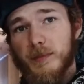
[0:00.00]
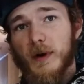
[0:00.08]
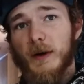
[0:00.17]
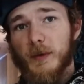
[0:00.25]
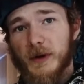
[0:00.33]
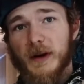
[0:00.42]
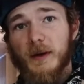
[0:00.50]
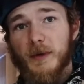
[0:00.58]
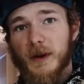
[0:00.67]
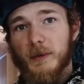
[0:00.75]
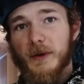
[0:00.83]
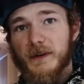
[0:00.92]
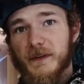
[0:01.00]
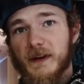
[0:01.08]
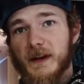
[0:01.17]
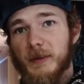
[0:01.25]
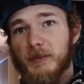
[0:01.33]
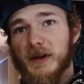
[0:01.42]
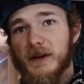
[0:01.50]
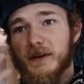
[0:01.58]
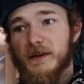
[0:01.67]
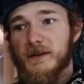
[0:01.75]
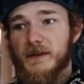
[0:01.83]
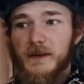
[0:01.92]
I really wanna see them
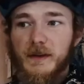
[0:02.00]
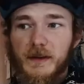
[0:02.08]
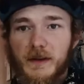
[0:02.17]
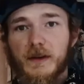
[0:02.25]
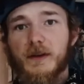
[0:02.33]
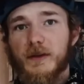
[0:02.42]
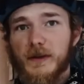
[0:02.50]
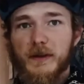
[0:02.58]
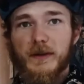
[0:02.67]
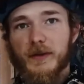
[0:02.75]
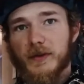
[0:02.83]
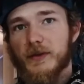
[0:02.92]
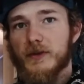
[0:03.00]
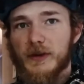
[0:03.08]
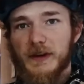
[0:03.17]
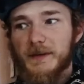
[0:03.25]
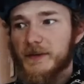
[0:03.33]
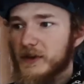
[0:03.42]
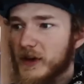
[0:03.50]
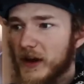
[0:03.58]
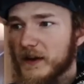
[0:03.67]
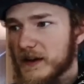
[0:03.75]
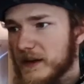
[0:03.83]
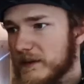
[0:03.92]
because, you know, the three different
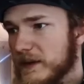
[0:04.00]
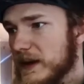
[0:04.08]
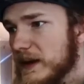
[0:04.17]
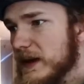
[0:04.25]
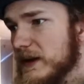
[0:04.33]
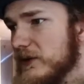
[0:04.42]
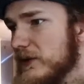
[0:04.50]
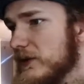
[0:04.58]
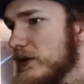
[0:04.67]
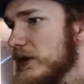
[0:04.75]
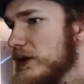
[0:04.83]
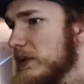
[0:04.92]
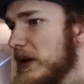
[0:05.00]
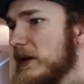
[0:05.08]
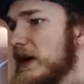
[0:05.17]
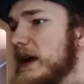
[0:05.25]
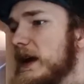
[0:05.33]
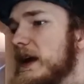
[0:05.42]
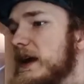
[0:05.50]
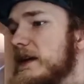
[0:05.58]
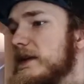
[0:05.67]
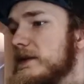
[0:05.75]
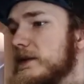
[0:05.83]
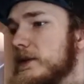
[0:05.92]
continent thing that I just talked about.
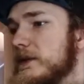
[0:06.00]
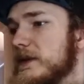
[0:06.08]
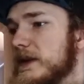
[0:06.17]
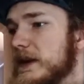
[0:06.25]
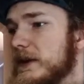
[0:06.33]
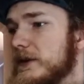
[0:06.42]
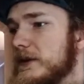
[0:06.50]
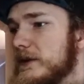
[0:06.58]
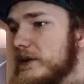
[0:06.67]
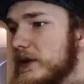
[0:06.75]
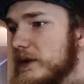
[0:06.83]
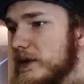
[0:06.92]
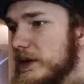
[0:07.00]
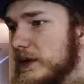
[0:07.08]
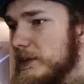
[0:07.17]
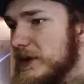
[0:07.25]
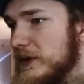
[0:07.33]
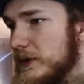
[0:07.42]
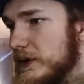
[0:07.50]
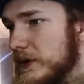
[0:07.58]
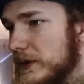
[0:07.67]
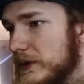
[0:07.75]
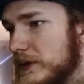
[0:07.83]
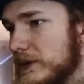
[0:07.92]
So Slayer starts a little bit
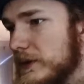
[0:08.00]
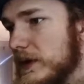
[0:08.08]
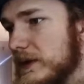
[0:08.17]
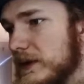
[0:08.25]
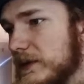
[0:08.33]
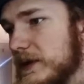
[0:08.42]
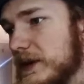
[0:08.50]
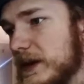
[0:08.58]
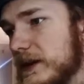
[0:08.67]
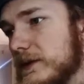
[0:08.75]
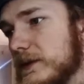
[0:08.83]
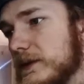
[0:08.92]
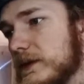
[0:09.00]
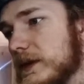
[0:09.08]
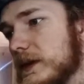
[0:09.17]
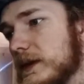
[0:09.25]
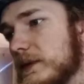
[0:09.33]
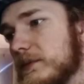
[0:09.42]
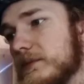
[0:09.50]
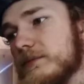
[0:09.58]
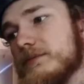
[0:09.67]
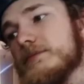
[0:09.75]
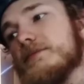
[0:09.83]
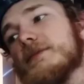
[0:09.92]
earlier, so I'll definitely get to see
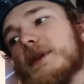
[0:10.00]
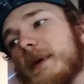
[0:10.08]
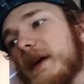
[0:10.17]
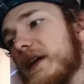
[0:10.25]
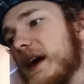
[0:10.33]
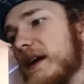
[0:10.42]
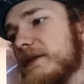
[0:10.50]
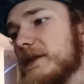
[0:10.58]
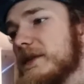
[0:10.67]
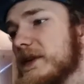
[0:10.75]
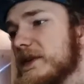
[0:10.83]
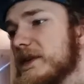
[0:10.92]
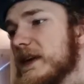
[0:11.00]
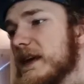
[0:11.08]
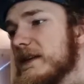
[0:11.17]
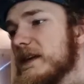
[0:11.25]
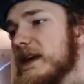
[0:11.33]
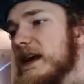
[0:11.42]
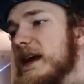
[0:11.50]
about half of their set.